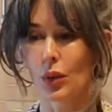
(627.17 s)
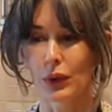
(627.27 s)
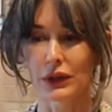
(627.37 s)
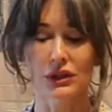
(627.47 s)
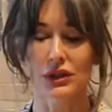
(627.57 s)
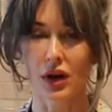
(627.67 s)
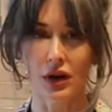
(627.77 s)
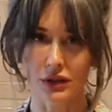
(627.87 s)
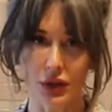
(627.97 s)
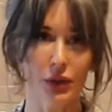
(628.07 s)
which
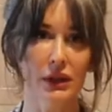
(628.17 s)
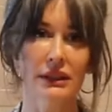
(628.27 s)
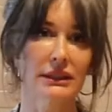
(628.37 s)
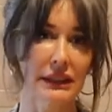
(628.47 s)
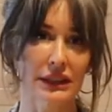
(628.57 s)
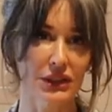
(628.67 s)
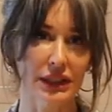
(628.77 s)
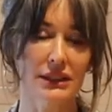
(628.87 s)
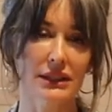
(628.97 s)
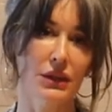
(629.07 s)
are totally
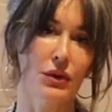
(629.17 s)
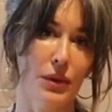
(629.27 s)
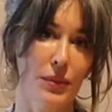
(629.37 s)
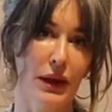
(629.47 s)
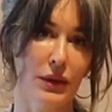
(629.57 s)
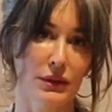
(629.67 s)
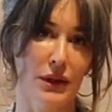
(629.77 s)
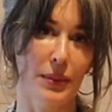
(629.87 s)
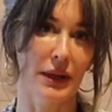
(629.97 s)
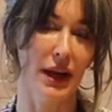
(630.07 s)
delicious, and you can pick those
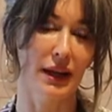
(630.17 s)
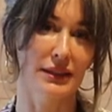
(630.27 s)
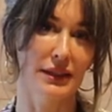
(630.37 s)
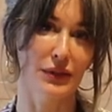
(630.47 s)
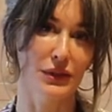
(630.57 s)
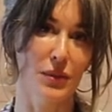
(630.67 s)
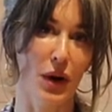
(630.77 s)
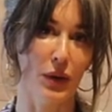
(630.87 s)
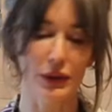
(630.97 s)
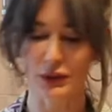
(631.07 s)
up at Gaia's Gift
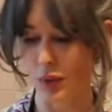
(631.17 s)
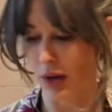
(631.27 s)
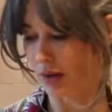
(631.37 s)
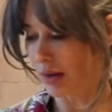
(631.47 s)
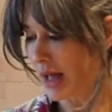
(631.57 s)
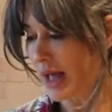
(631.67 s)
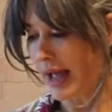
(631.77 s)
tomorrow as well.